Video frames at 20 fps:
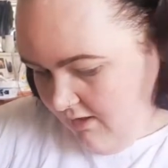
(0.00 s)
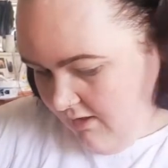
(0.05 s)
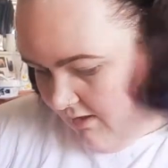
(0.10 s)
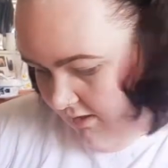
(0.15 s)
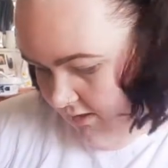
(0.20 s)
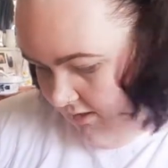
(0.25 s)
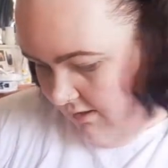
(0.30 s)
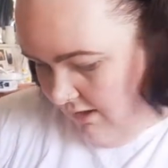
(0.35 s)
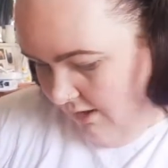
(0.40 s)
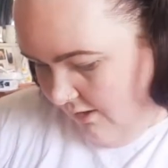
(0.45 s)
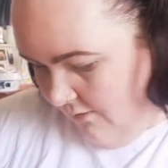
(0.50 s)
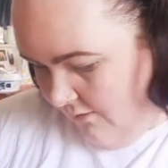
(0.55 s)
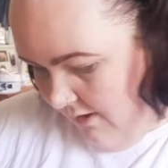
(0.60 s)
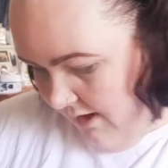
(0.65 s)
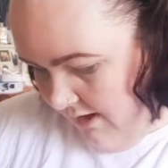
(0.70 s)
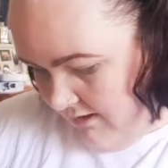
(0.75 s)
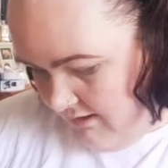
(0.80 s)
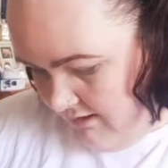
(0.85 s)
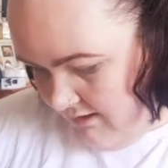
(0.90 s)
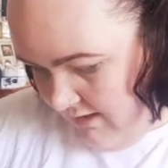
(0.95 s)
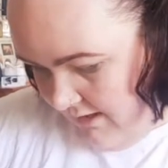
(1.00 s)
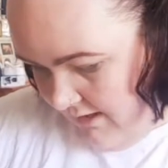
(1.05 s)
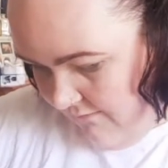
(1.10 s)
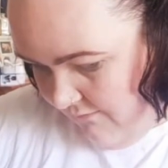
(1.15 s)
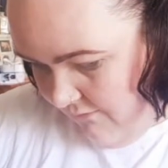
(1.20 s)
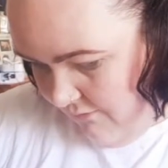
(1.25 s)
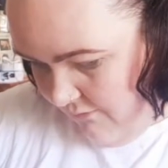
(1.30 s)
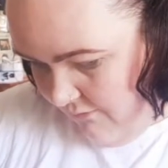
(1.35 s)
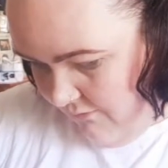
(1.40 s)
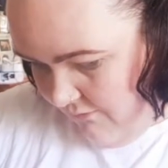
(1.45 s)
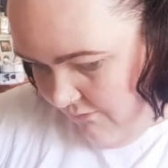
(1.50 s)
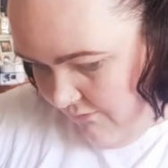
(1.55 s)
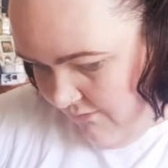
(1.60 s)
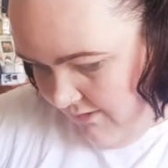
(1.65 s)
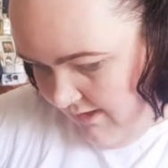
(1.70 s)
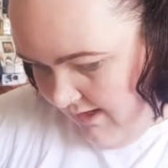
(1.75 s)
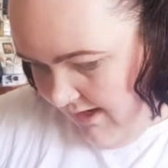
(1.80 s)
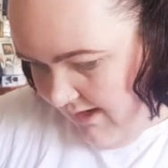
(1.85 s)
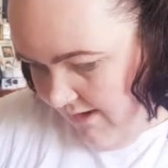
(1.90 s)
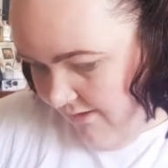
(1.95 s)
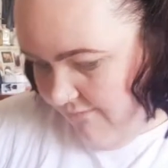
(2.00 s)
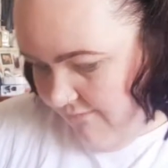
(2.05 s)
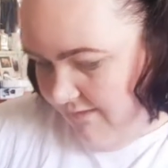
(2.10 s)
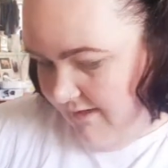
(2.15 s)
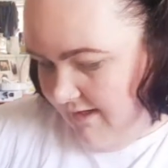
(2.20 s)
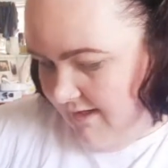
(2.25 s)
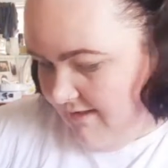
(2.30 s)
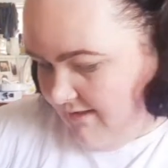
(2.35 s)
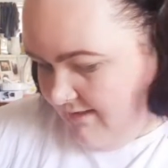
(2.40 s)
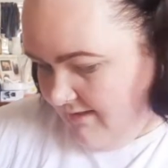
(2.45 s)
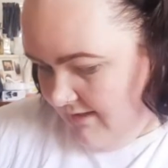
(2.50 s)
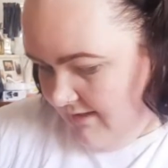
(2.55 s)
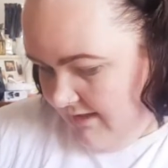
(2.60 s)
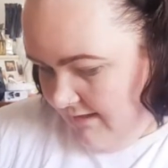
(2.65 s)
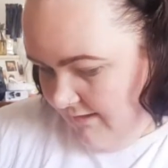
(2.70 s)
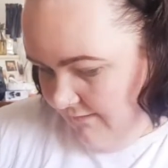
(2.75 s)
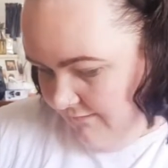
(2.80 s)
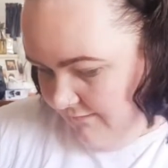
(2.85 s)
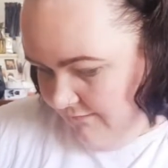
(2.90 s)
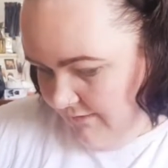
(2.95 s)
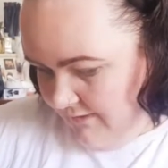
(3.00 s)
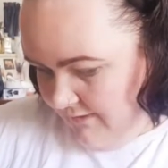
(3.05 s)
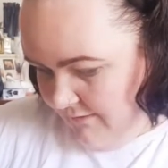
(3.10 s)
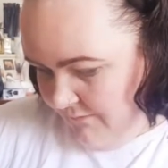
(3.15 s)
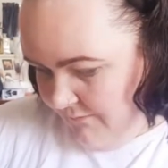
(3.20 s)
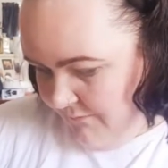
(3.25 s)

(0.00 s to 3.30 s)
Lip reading: And now I just have all the healthiness left.